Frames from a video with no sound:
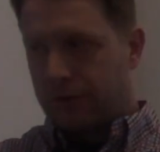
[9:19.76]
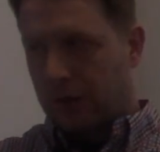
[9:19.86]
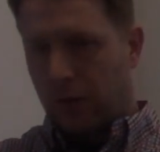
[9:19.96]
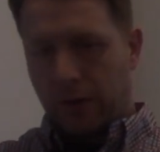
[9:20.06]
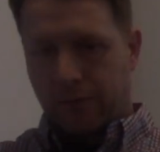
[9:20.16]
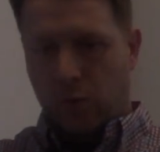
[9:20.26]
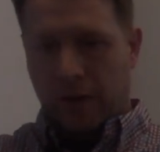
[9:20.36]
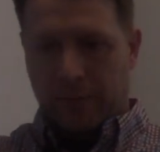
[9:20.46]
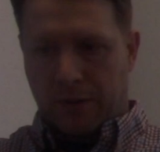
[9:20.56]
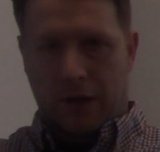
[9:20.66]
So if
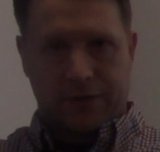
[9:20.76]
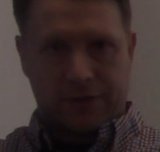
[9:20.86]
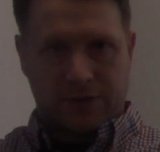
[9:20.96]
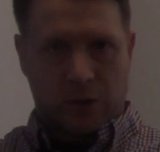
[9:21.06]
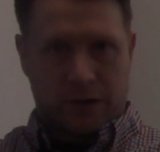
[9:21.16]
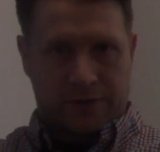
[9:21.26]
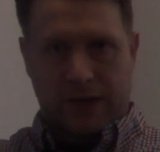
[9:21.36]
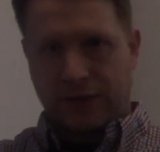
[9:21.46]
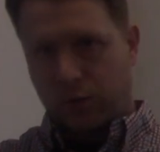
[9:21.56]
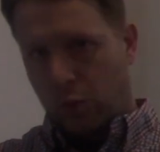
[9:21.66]
one of the policies
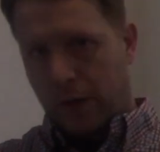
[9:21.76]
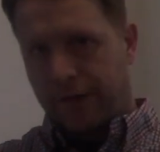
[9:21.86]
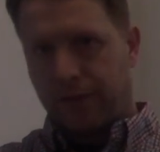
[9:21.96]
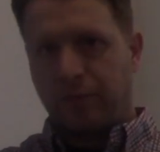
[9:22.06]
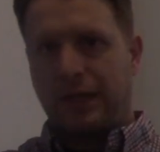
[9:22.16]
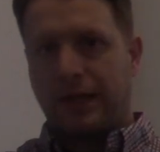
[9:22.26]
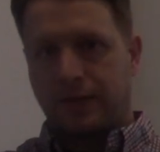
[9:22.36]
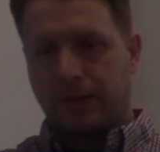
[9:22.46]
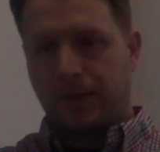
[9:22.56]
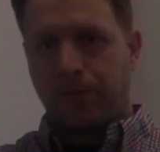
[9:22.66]
qualifies, one of them
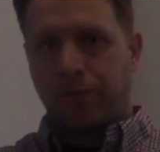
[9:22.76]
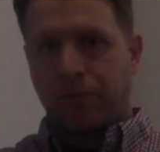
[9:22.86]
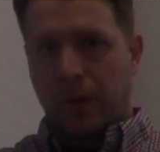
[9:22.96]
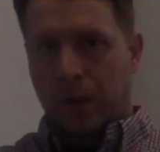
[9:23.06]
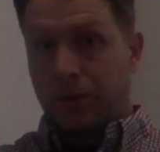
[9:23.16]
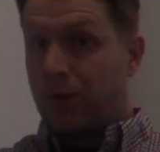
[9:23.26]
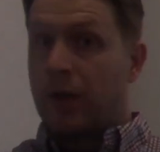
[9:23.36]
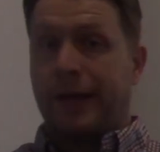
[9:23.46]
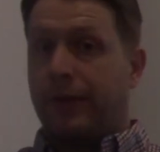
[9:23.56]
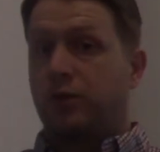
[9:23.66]
doesn't,
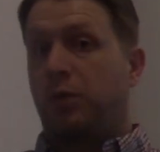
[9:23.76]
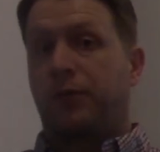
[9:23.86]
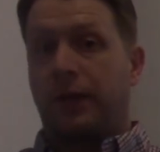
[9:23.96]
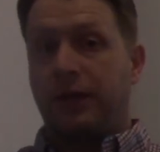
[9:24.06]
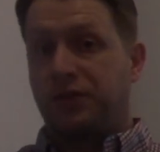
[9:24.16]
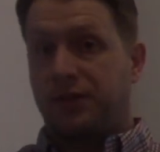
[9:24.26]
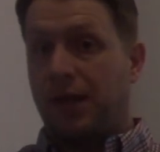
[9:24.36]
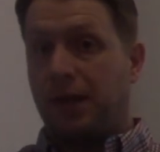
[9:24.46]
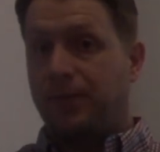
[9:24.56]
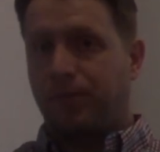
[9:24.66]
you're not eligible for an
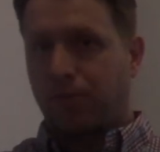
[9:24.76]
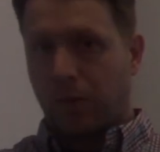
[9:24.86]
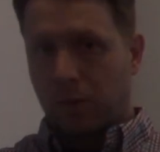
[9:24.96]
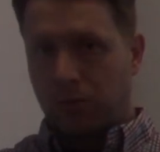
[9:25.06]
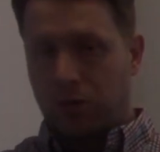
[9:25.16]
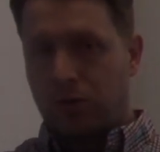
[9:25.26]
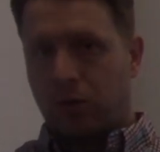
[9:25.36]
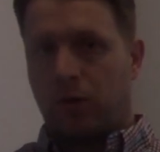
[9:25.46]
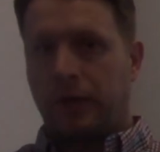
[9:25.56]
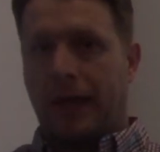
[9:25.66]
HSA. You
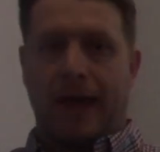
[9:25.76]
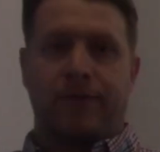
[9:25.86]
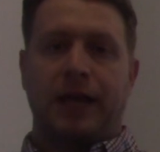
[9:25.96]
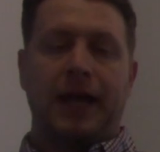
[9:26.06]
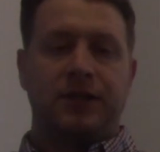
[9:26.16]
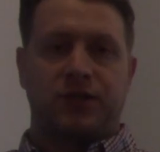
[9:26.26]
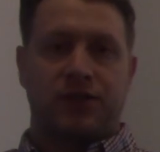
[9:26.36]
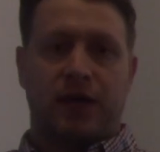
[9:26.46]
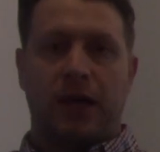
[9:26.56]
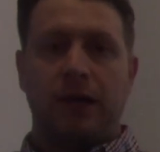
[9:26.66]
can only have an
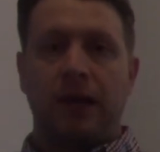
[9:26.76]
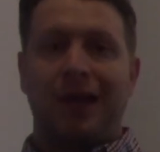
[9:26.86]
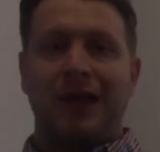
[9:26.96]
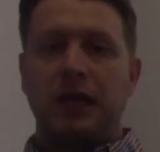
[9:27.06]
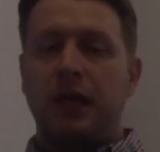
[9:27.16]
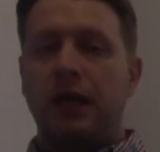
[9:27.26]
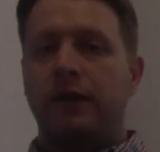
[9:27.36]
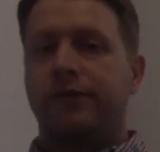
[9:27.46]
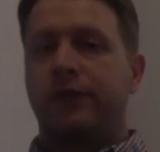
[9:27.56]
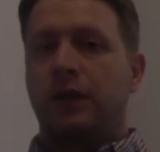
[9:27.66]
HSA
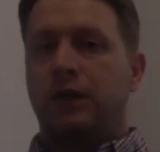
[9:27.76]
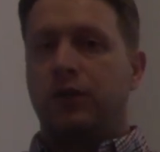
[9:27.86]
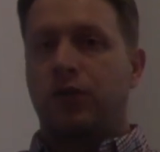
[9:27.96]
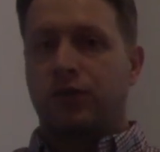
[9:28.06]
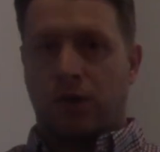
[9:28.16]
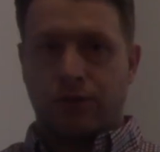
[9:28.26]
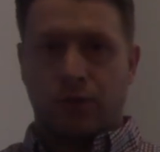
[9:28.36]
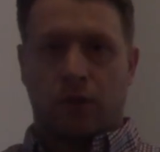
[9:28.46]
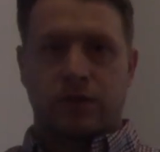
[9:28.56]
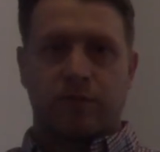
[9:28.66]
if your sole
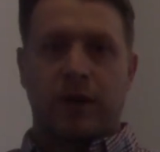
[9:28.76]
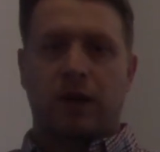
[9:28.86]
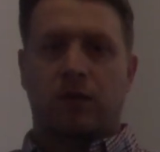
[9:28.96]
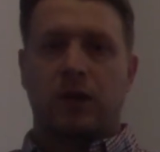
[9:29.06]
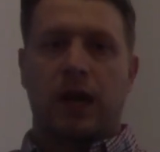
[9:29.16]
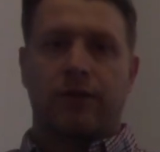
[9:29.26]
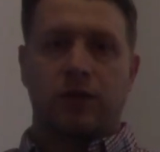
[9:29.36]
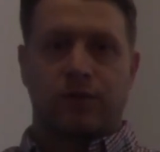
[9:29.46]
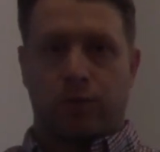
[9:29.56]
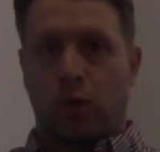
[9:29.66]
source of medical
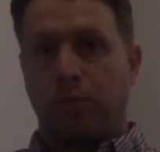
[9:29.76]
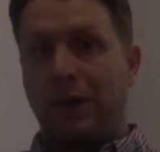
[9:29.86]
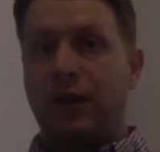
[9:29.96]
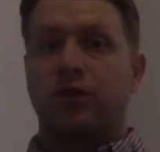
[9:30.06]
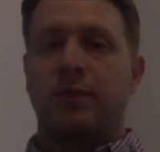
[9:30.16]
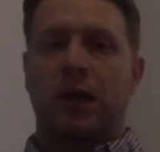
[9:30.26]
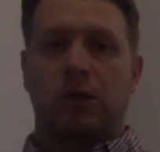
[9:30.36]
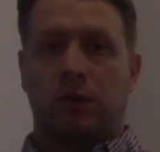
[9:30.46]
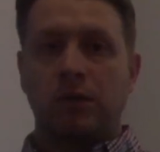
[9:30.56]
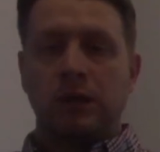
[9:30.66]
coverage for major
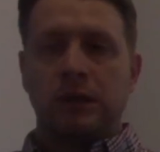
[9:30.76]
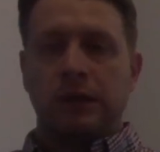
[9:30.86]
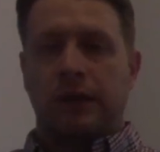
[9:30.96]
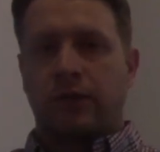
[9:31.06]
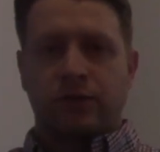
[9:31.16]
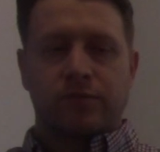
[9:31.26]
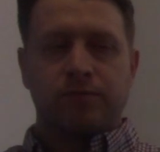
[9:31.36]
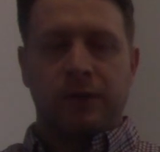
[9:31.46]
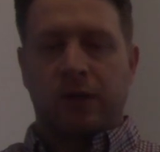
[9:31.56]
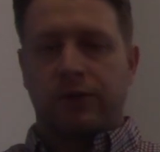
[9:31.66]
medical, and there's
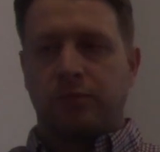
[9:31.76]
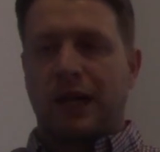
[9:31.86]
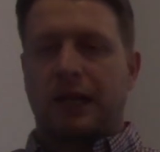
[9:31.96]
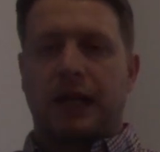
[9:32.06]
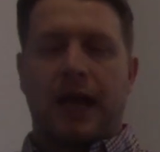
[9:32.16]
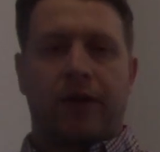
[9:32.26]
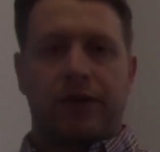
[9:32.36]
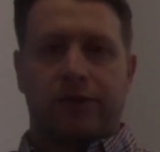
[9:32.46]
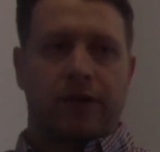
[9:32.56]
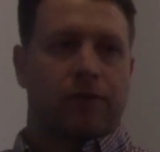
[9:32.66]
some
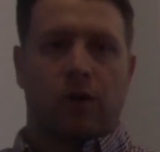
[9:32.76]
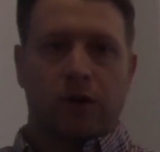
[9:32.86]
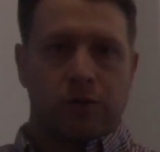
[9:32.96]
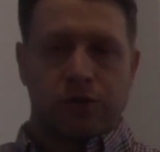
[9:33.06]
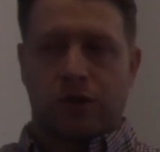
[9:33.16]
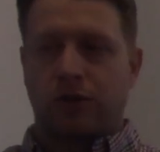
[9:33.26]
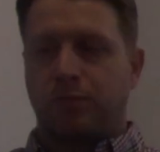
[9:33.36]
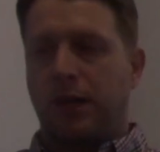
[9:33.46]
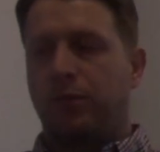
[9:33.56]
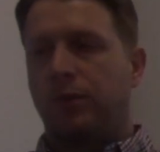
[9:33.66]
technicalities in there for all you
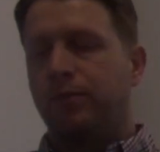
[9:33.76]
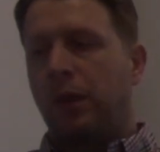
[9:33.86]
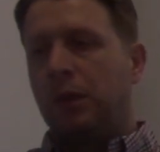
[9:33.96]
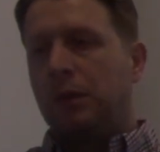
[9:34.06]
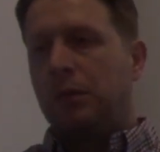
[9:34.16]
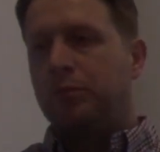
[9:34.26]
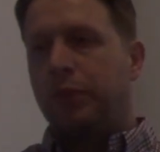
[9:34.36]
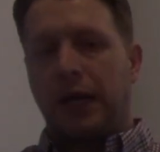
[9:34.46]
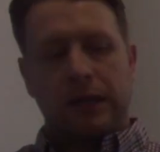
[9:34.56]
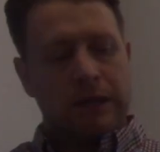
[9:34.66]
insurance people,
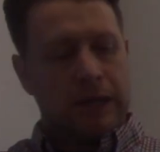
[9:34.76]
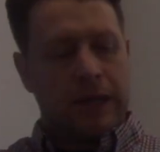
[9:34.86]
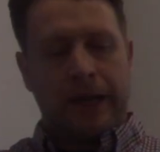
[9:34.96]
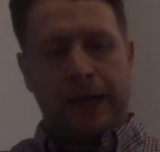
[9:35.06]
but